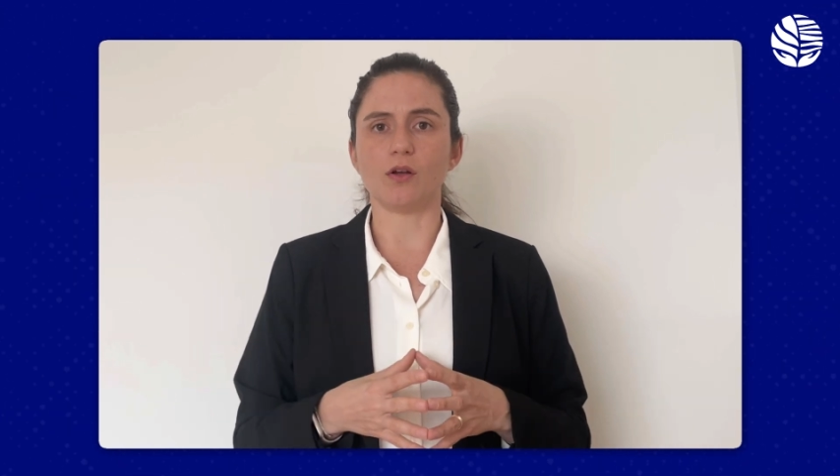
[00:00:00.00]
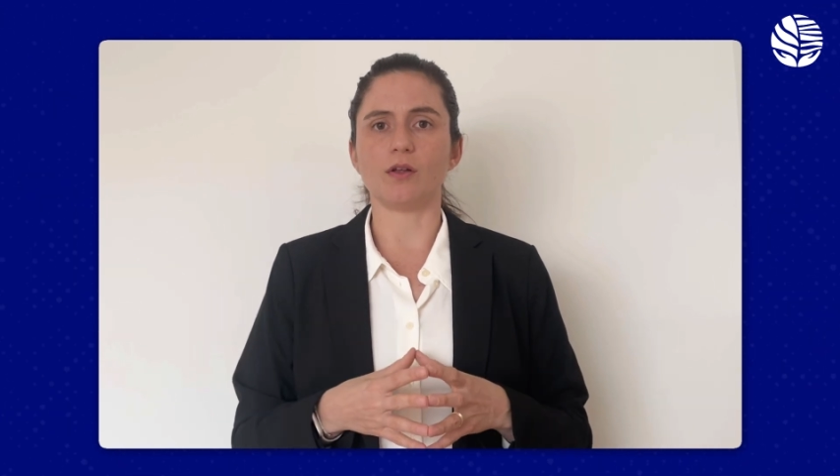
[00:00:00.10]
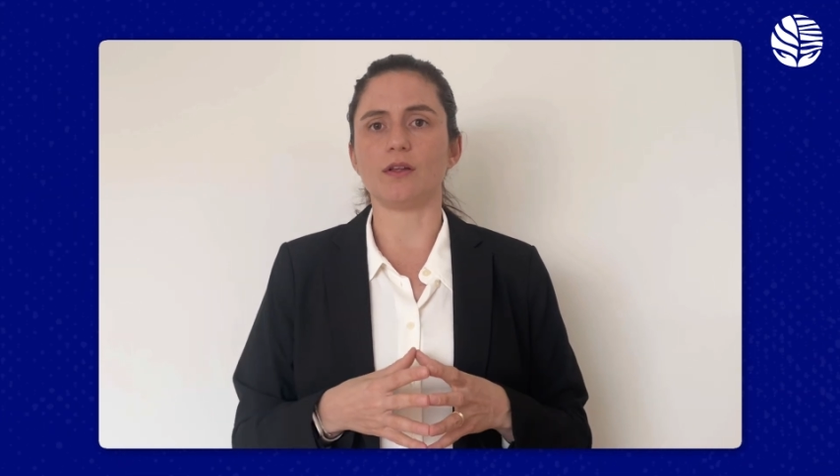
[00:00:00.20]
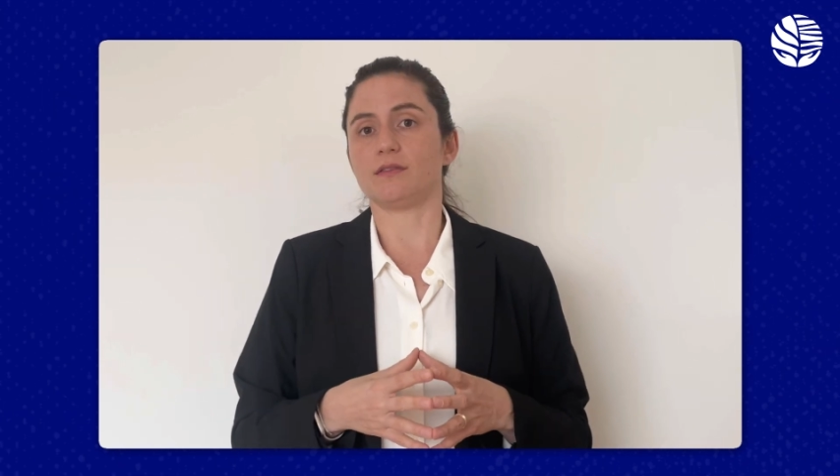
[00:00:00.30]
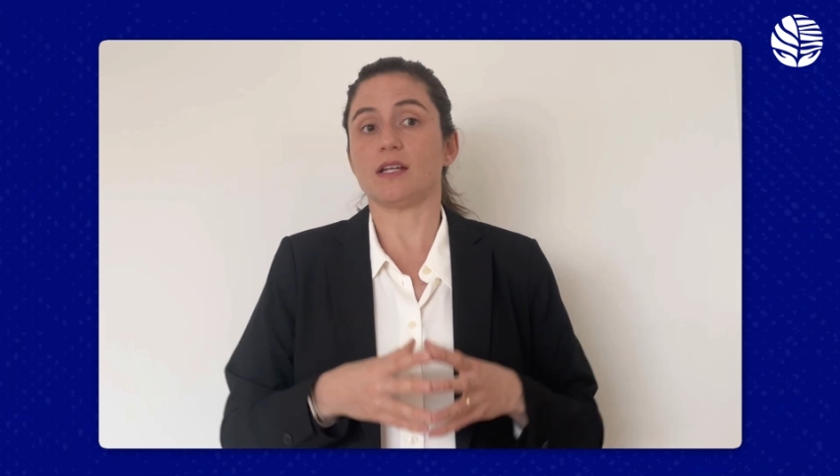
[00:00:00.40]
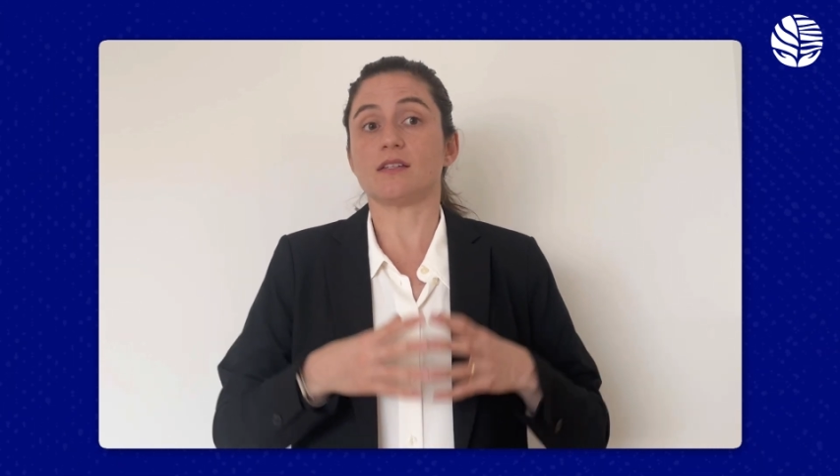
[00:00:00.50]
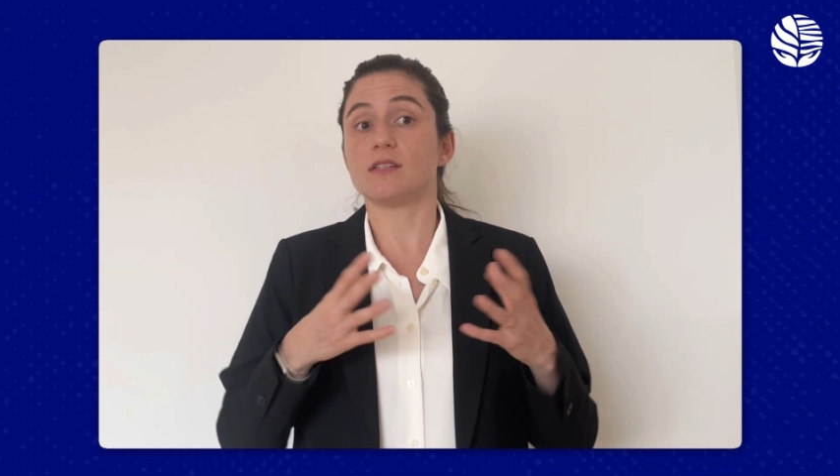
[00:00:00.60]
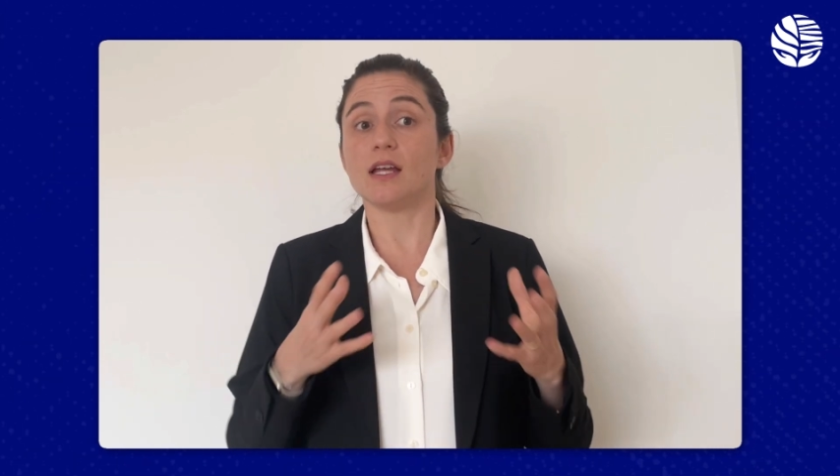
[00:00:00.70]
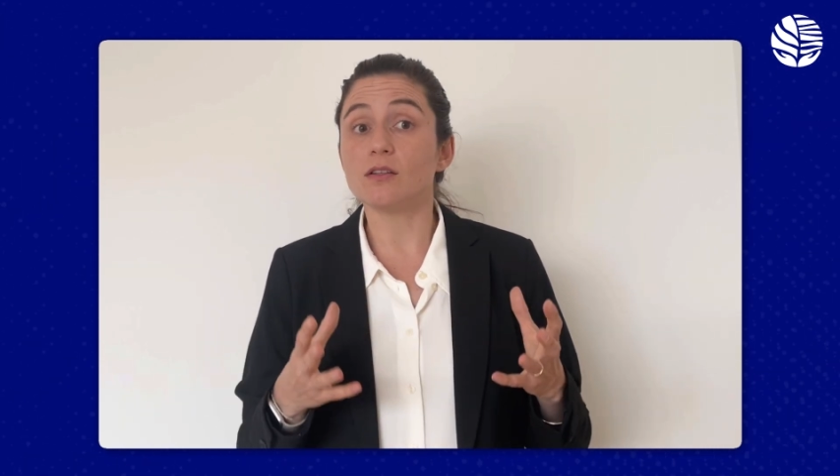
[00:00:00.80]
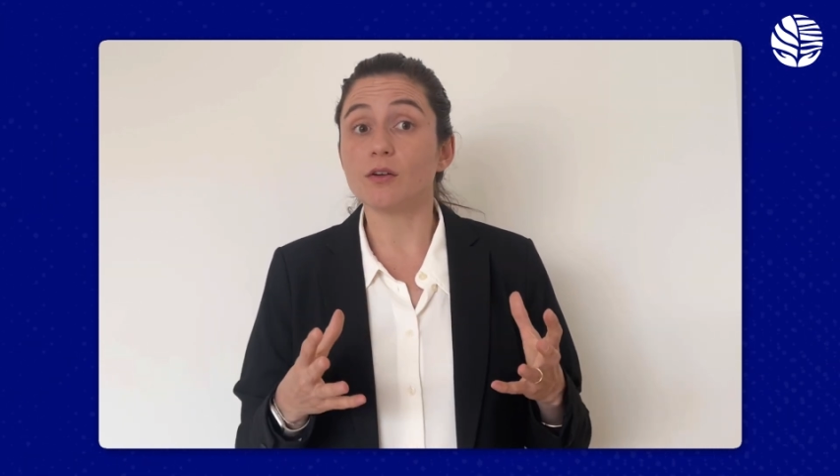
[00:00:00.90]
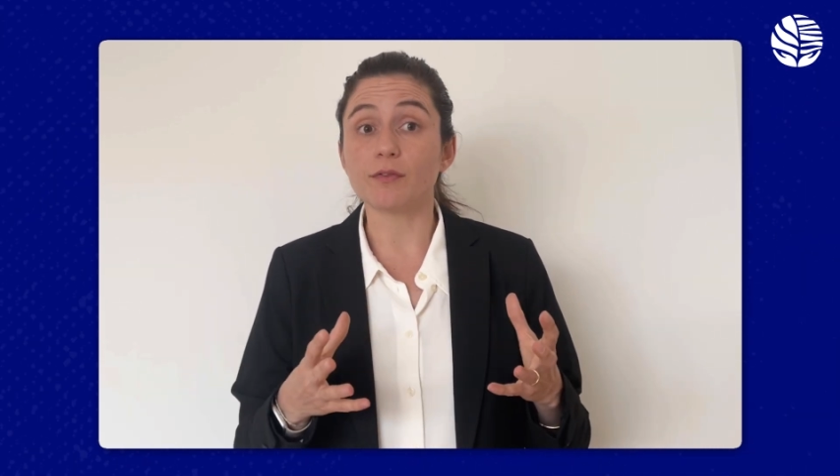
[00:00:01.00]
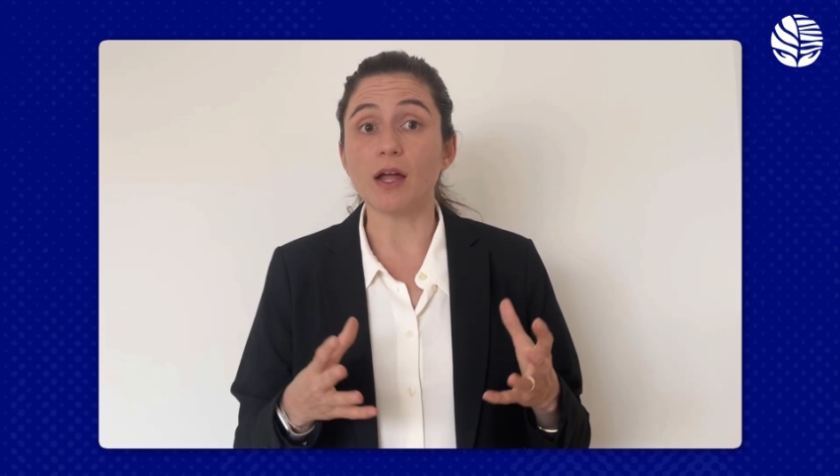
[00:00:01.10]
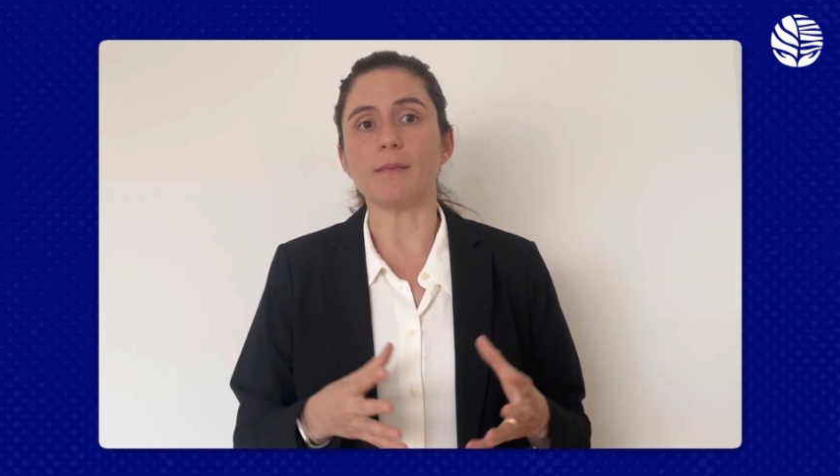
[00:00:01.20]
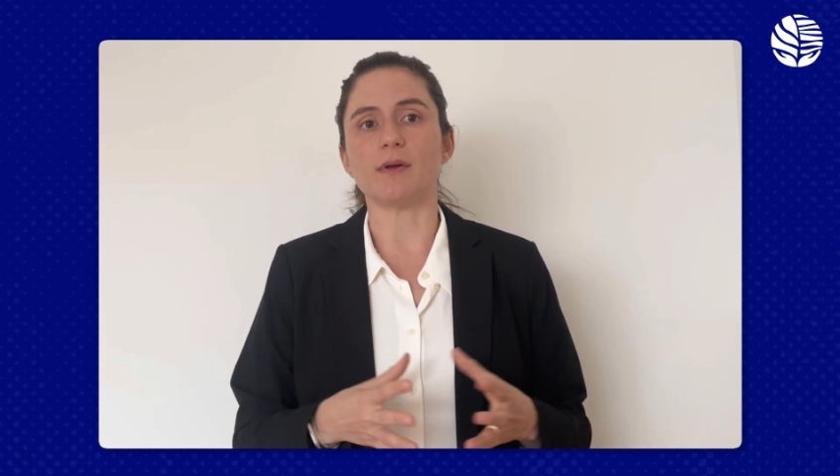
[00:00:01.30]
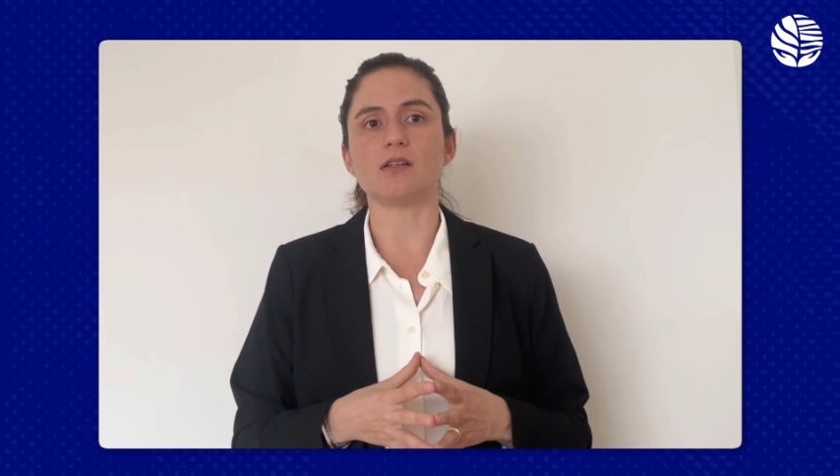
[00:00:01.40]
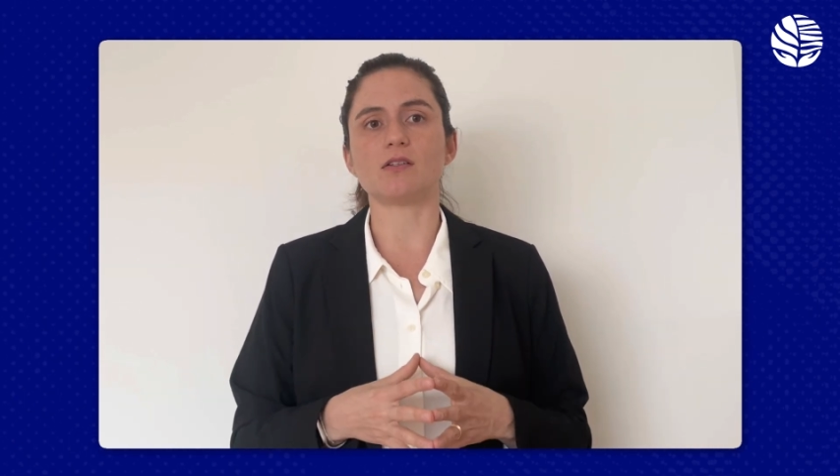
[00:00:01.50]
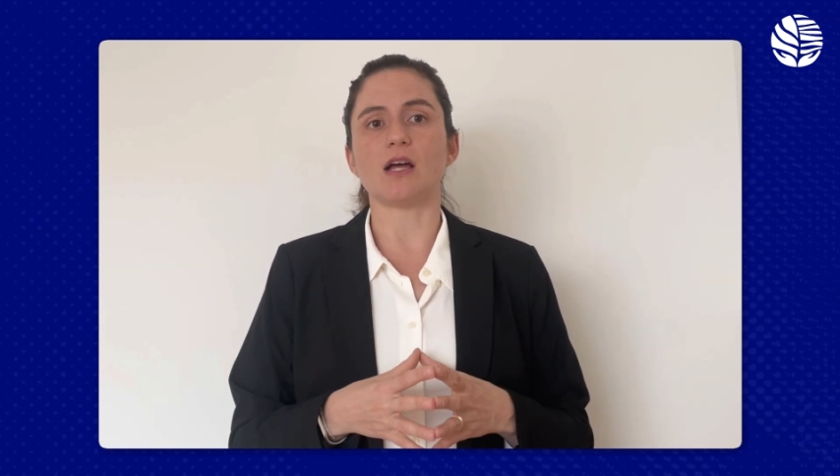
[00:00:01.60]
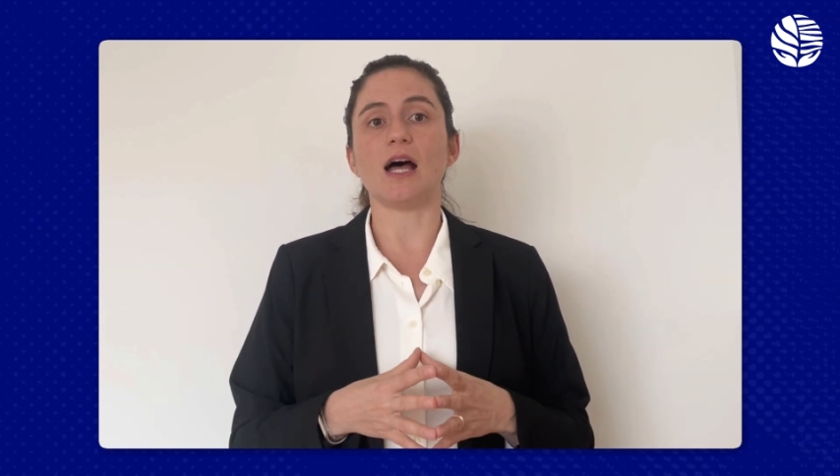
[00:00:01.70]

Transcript: the extent of damage,